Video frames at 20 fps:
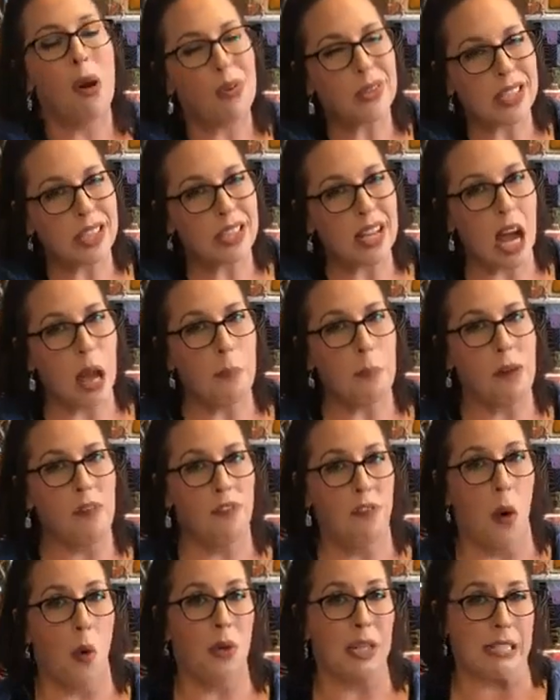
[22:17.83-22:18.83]
Most of the time,
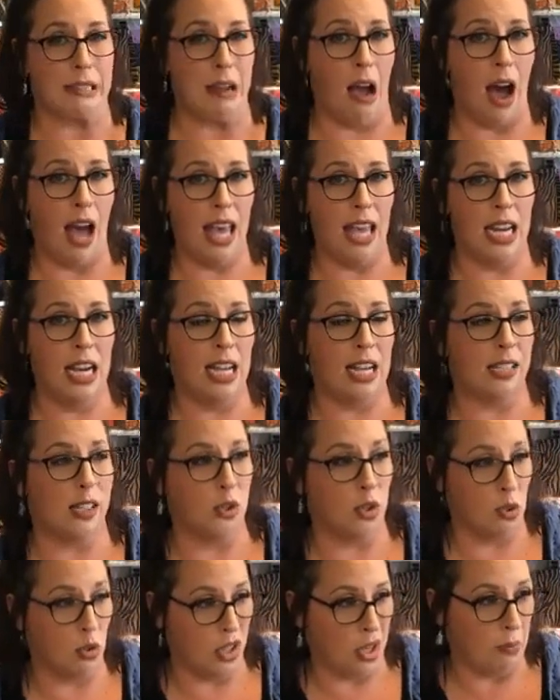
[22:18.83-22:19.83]
my phone is not in it
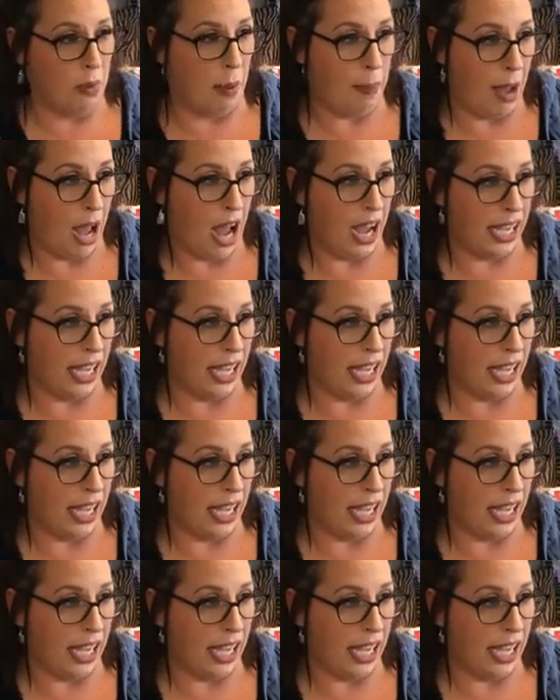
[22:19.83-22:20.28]
because it's usually in my